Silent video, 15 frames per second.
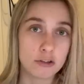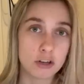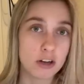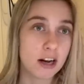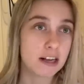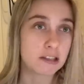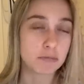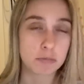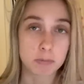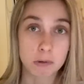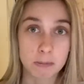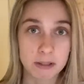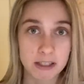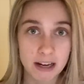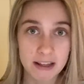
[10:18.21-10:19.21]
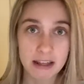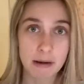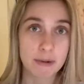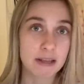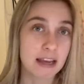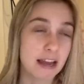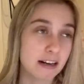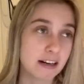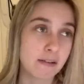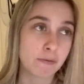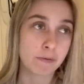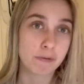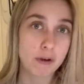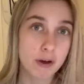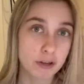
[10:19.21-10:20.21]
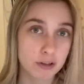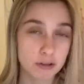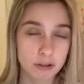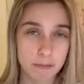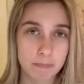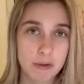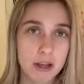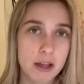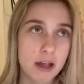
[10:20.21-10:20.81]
United would probably like that for Kane and Evan Ferguson.